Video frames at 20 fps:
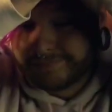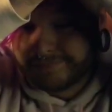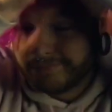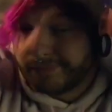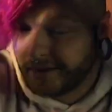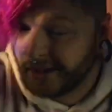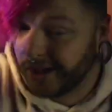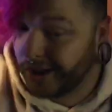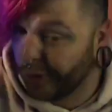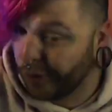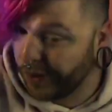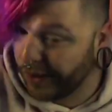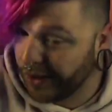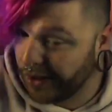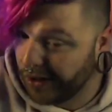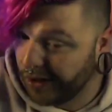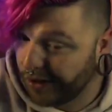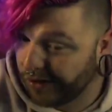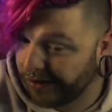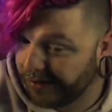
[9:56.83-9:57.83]
here we
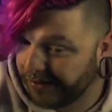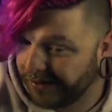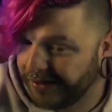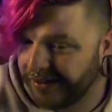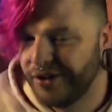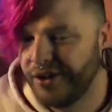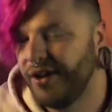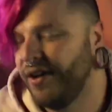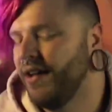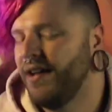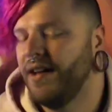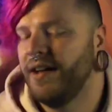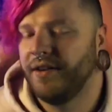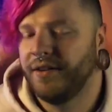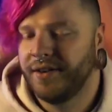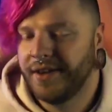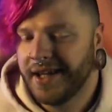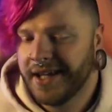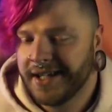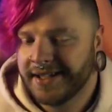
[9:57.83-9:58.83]
are.
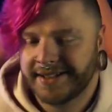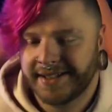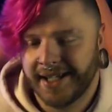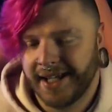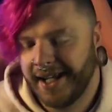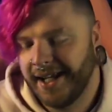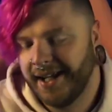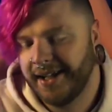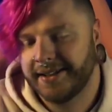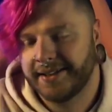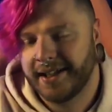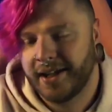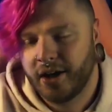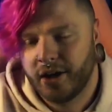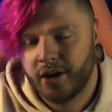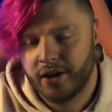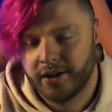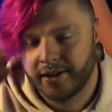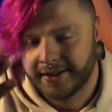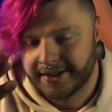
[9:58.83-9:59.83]
This is
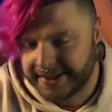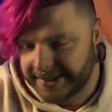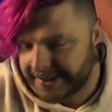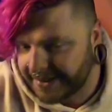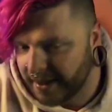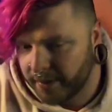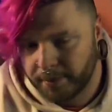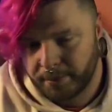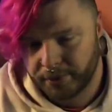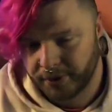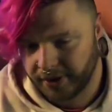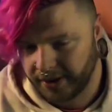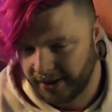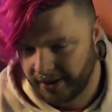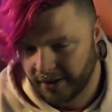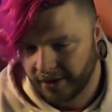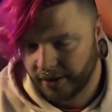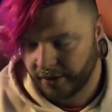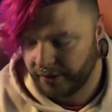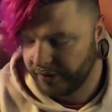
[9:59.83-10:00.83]
simply
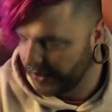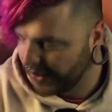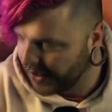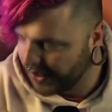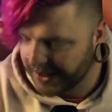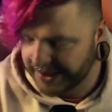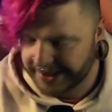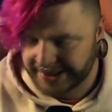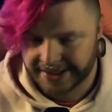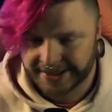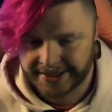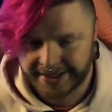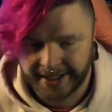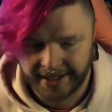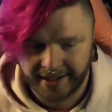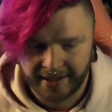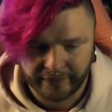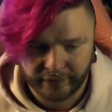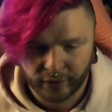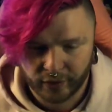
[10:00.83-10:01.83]
the easiest thing
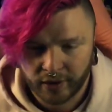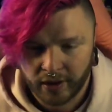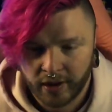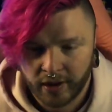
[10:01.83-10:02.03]
ever.